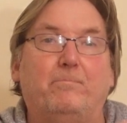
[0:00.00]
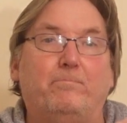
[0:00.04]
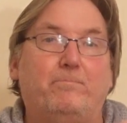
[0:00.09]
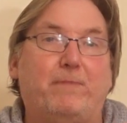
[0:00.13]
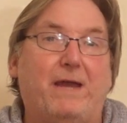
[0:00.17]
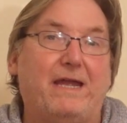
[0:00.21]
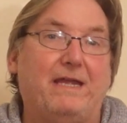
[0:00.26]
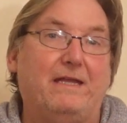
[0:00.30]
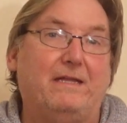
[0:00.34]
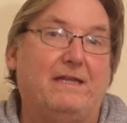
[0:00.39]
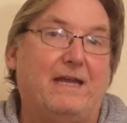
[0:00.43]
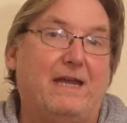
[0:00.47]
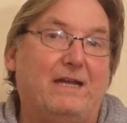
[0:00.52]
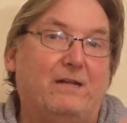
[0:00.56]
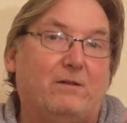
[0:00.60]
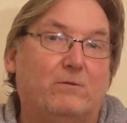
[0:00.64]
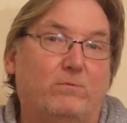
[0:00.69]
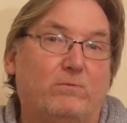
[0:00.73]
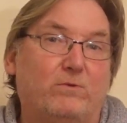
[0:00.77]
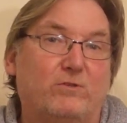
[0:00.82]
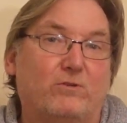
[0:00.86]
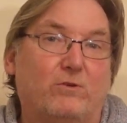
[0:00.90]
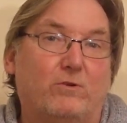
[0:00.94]
Pale
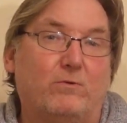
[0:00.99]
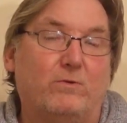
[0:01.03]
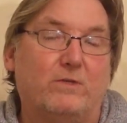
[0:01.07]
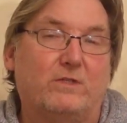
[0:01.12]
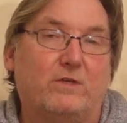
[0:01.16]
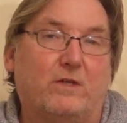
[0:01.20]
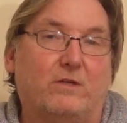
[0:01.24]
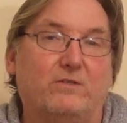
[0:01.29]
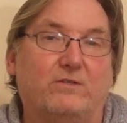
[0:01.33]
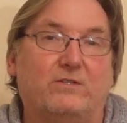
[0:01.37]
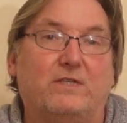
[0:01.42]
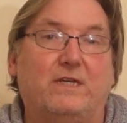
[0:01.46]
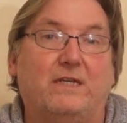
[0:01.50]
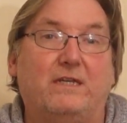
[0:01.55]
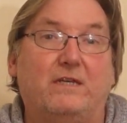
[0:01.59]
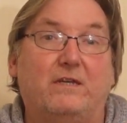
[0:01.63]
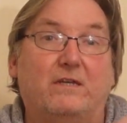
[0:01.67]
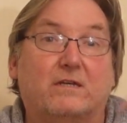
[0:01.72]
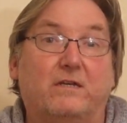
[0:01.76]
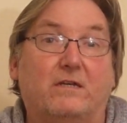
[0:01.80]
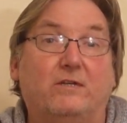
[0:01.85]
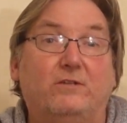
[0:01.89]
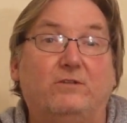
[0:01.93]
ale was always considered
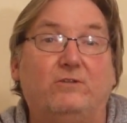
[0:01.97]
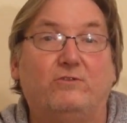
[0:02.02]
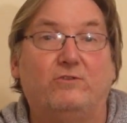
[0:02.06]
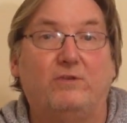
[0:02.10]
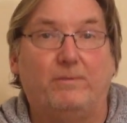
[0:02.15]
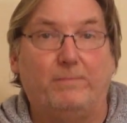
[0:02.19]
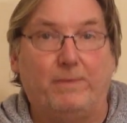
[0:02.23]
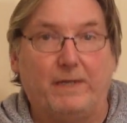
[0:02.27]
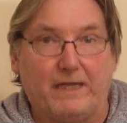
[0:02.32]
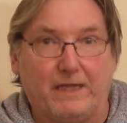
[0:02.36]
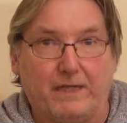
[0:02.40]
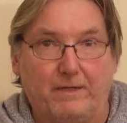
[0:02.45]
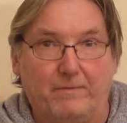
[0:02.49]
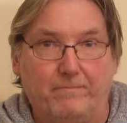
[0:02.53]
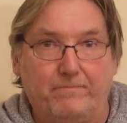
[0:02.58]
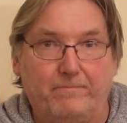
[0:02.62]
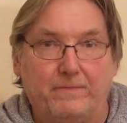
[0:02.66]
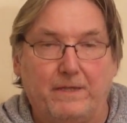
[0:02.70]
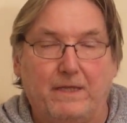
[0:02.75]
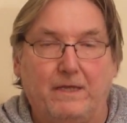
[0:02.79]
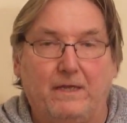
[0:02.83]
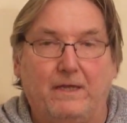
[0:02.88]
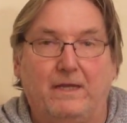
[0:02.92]
a country beer.
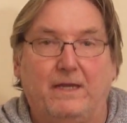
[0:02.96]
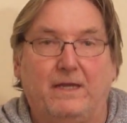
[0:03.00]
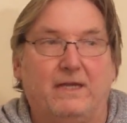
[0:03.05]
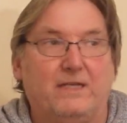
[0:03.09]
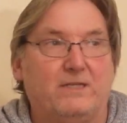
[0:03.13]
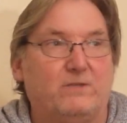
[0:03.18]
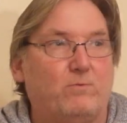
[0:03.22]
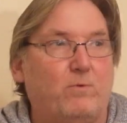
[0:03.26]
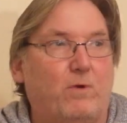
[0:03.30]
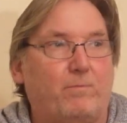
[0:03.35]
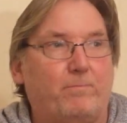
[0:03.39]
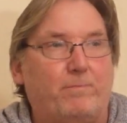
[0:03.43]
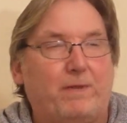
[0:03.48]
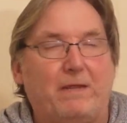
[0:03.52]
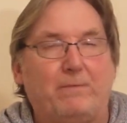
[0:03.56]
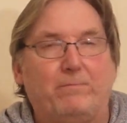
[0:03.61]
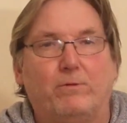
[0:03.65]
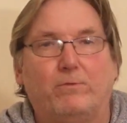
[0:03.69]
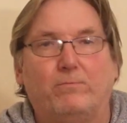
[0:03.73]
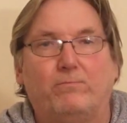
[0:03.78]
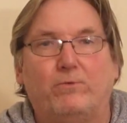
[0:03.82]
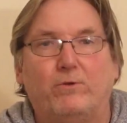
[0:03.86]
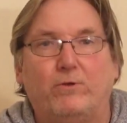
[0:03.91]
It's what
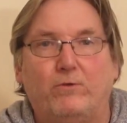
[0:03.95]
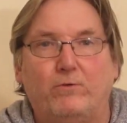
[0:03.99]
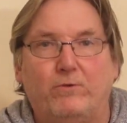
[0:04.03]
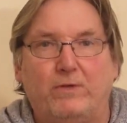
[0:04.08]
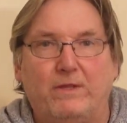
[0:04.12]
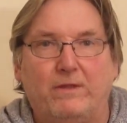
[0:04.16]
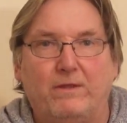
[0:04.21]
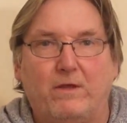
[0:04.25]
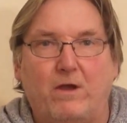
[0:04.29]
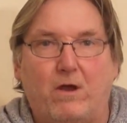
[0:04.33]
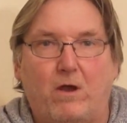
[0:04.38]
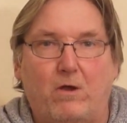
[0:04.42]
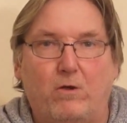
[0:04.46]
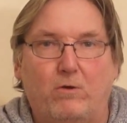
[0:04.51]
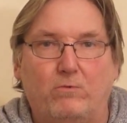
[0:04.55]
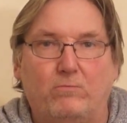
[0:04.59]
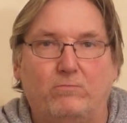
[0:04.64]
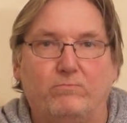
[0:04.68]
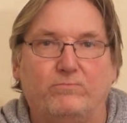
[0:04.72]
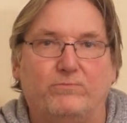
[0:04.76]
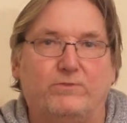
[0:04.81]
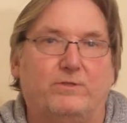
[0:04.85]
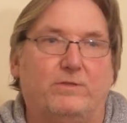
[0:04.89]
people brewed in the
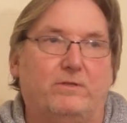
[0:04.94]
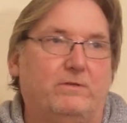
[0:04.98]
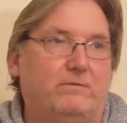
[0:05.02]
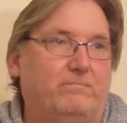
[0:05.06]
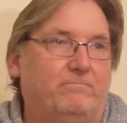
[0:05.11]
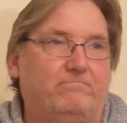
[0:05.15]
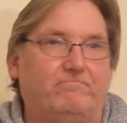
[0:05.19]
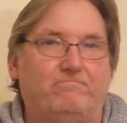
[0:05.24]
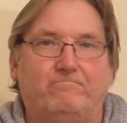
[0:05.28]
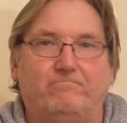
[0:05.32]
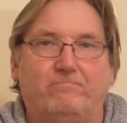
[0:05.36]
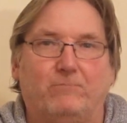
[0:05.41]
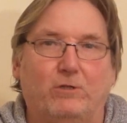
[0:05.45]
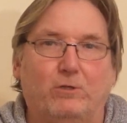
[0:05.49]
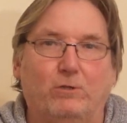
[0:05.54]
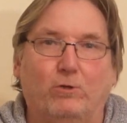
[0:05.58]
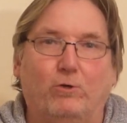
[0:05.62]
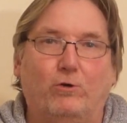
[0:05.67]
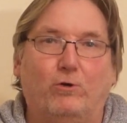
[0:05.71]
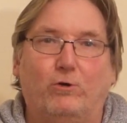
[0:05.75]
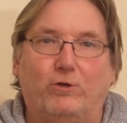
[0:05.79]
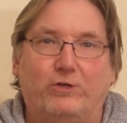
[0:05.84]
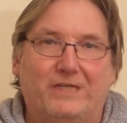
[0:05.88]
homes. The
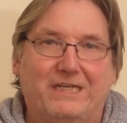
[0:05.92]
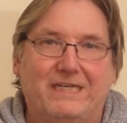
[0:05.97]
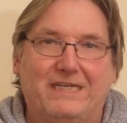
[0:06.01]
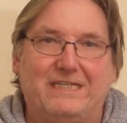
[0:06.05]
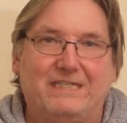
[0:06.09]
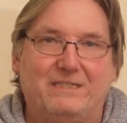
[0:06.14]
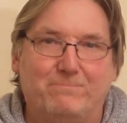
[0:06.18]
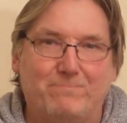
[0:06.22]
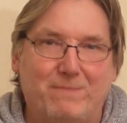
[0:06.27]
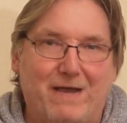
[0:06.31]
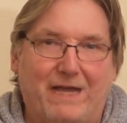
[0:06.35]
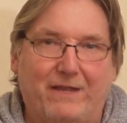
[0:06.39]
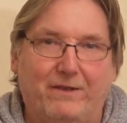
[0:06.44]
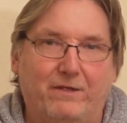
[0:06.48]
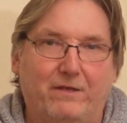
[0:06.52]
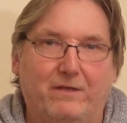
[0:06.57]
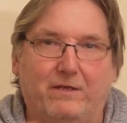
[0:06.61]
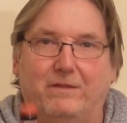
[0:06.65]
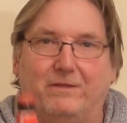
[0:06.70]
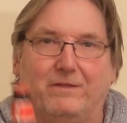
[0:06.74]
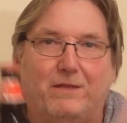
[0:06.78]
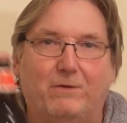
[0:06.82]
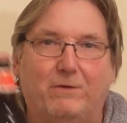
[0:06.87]
lord in his
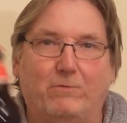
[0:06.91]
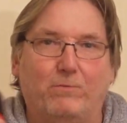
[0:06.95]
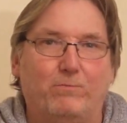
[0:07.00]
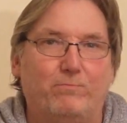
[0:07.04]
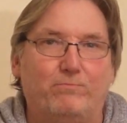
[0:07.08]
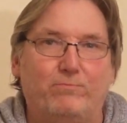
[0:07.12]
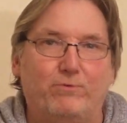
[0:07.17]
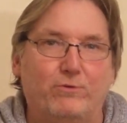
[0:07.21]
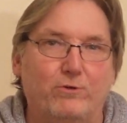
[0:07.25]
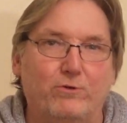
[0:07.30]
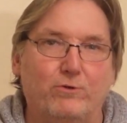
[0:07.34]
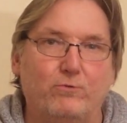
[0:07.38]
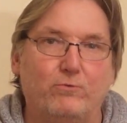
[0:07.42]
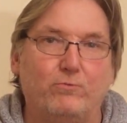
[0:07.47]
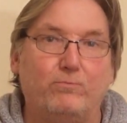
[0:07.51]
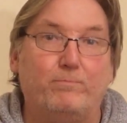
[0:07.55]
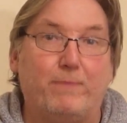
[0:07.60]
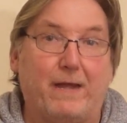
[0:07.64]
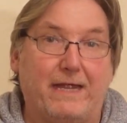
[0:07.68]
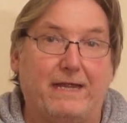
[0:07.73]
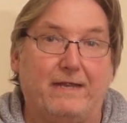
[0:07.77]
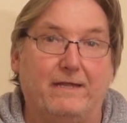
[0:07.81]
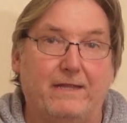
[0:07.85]
manor, they would brew
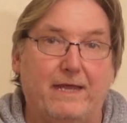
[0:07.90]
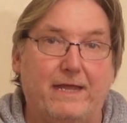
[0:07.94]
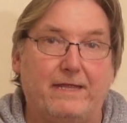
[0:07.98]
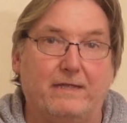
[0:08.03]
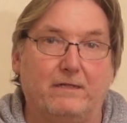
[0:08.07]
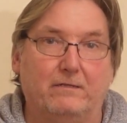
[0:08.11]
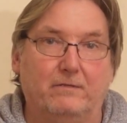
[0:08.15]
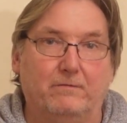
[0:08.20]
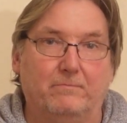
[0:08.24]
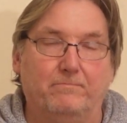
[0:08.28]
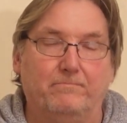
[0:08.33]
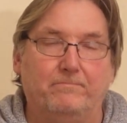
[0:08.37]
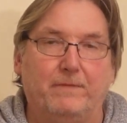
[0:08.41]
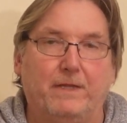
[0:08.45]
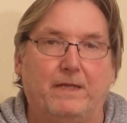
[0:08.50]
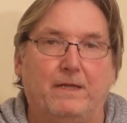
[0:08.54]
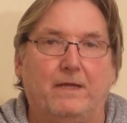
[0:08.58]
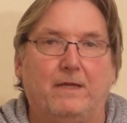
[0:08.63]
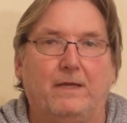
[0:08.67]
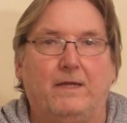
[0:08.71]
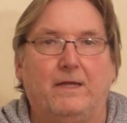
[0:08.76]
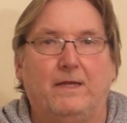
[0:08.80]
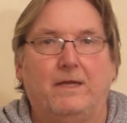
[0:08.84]
pale ale.
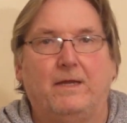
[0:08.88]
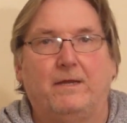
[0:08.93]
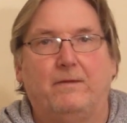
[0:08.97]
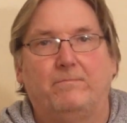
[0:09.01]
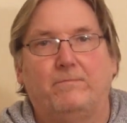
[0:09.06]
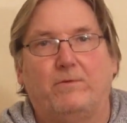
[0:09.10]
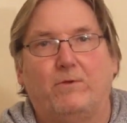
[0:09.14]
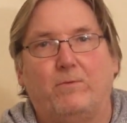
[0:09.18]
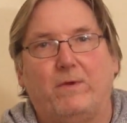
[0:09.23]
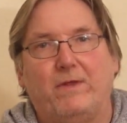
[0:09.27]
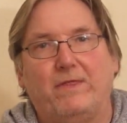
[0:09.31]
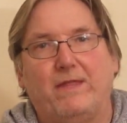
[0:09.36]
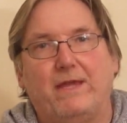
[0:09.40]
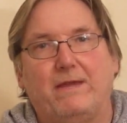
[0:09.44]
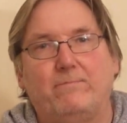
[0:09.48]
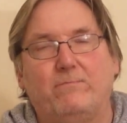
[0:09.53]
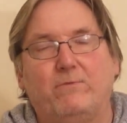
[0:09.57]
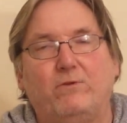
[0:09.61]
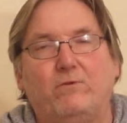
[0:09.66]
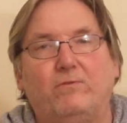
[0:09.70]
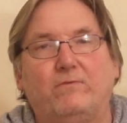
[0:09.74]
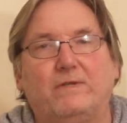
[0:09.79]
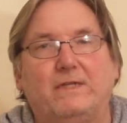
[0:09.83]
But when they
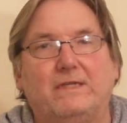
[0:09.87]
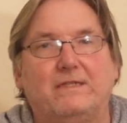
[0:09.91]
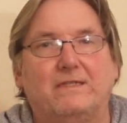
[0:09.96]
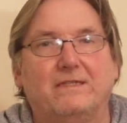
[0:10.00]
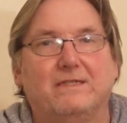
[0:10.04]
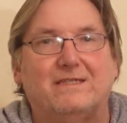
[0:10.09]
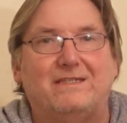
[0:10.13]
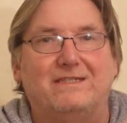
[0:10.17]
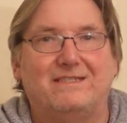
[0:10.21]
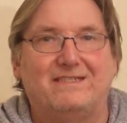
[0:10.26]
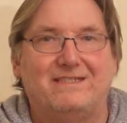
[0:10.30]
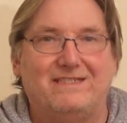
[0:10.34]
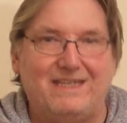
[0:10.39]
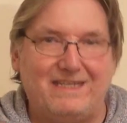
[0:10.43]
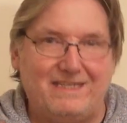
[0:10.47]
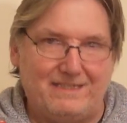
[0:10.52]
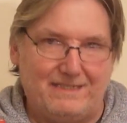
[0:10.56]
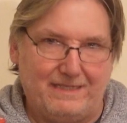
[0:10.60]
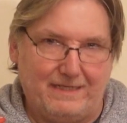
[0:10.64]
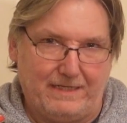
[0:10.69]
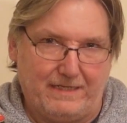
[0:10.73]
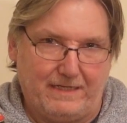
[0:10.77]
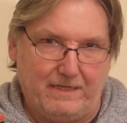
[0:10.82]
moved into the
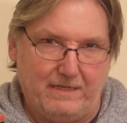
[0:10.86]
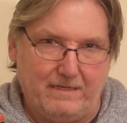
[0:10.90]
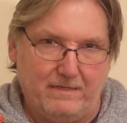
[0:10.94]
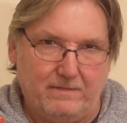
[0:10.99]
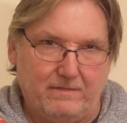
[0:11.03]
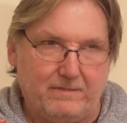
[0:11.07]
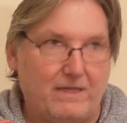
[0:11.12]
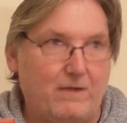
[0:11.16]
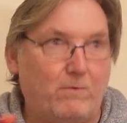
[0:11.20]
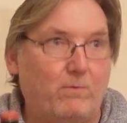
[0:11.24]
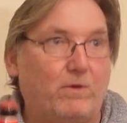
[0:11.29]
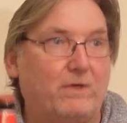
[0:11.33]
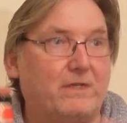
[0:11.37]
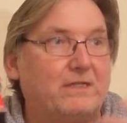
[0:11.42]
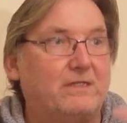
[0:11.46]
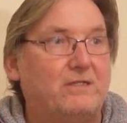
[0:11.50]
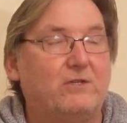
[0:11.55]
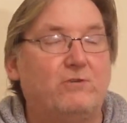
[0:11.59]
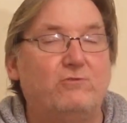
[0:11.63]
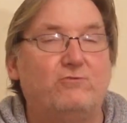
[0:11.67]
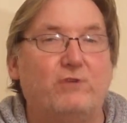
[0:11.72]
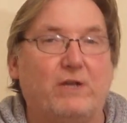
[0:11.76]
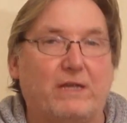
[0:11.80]
city, they wanted
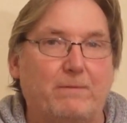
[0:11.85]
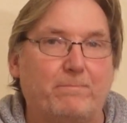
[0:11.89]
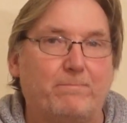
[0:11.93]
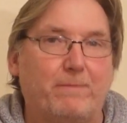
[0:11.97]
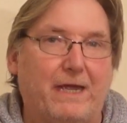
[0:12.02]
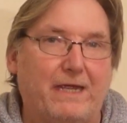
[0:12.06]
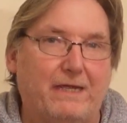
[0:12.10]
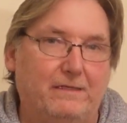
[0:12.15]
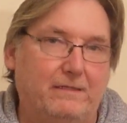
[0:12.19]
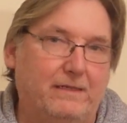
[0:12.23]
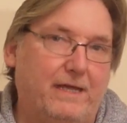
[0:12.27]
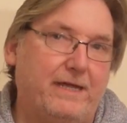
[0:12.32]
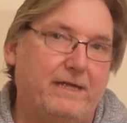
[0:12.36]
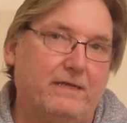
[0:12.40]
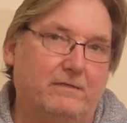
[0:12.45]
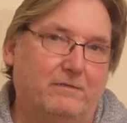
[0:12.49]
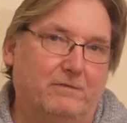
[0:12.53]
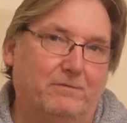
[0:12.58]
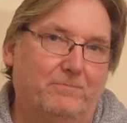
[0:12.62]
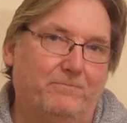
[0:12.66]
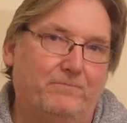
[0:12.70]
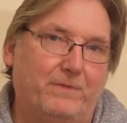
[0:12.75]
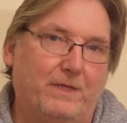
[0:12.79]
to drink pale ale.